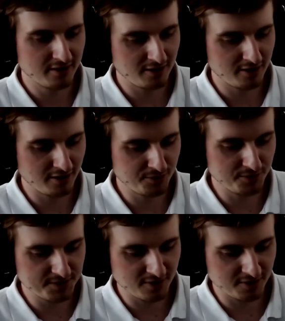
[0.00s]
uh,
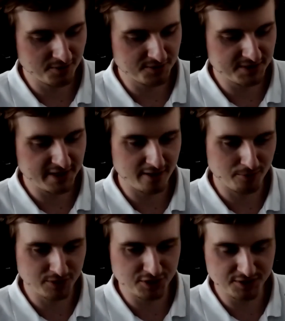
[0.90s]
this uh, the cell
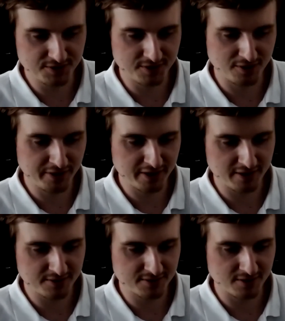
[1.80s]
which is uh,
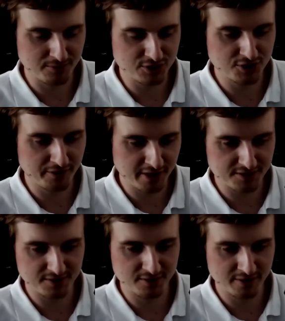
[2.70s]
connected, which
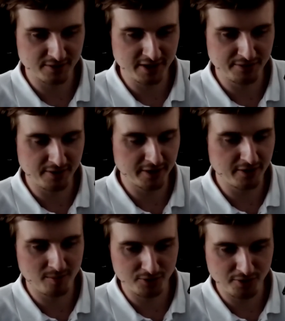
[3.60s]
connects the, the
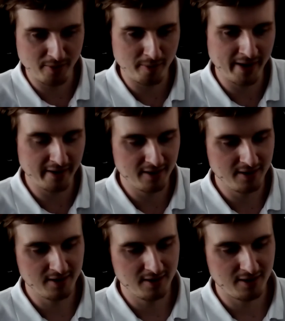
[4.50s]
intercom or the mobile
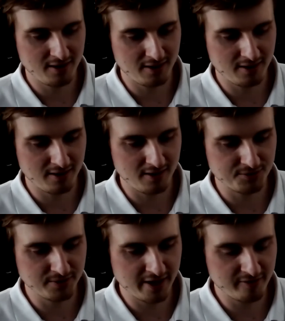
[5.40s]

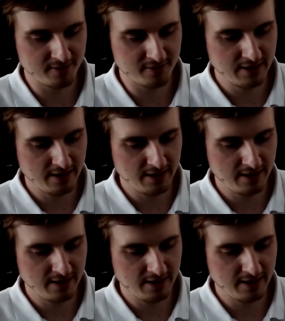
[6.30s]
together.